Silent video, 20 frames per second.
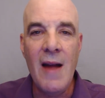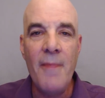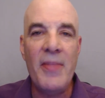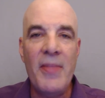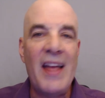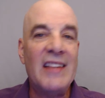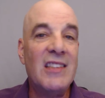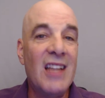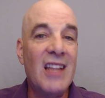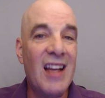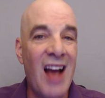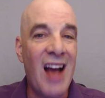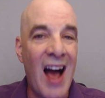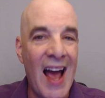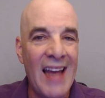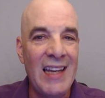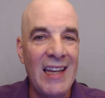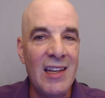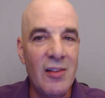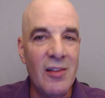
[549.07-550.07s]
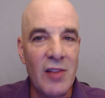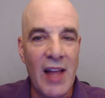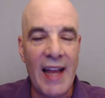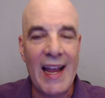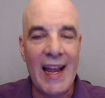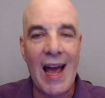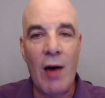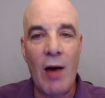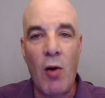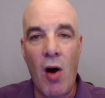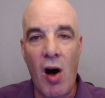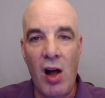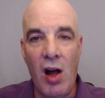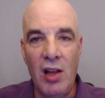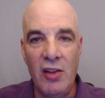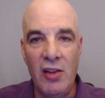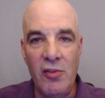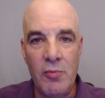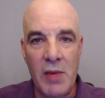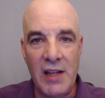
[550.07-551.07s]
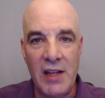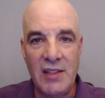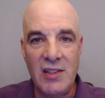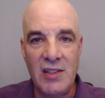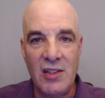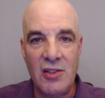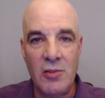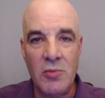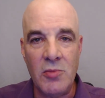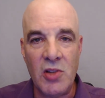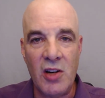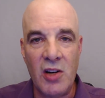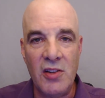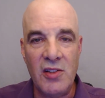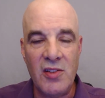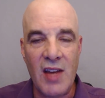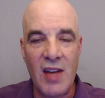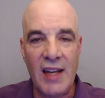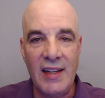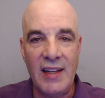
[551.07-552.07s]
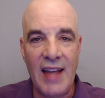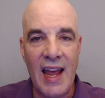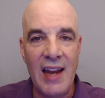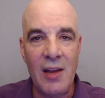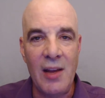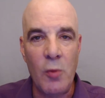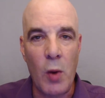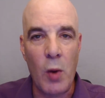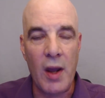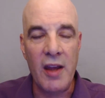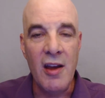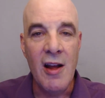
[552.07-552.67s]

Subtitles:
That's kind of like how all of my systems are designed anyway.